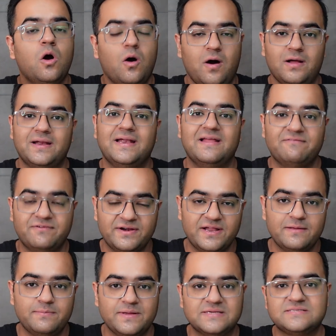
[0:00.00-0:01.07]
on an
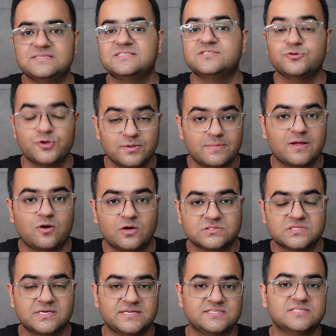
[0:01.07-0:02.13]
everyday basis during my
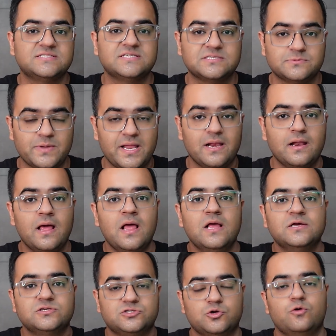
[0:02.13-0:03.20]
consultations as well.
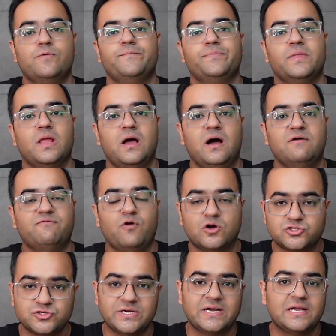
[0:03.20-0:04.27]
So uh,
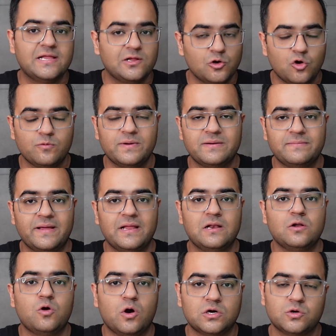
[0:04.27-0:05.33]
fortunately, Globe and
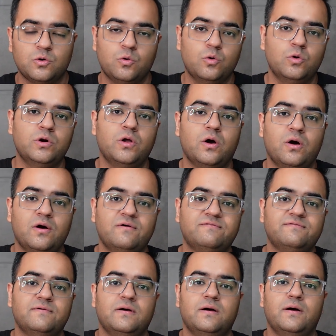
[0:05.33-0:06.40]
Mail got hold
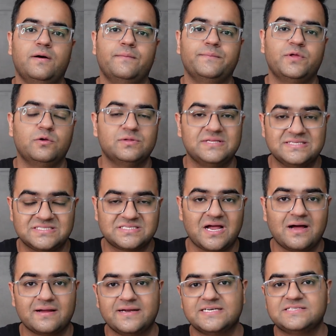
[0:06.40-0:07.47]
of uh, you know these
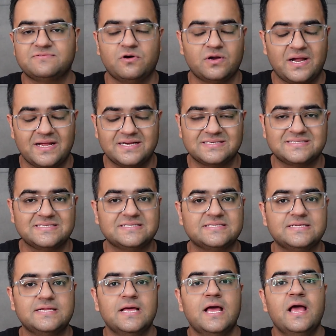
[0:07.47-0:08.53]
targets for I R C
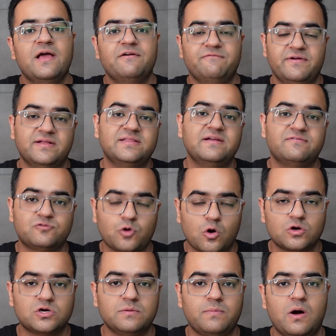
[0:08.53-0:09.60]
C, where they've
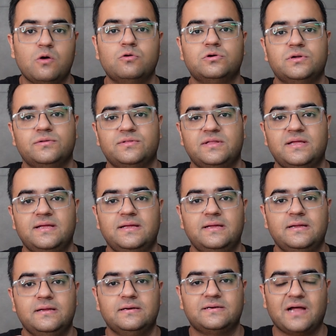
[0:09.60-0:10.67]
talked about
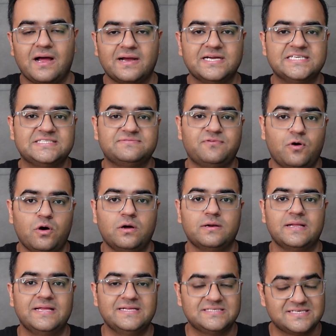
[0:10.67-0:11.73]
the targets
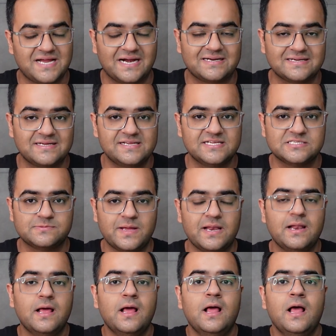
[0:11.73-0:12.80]
for each category as well.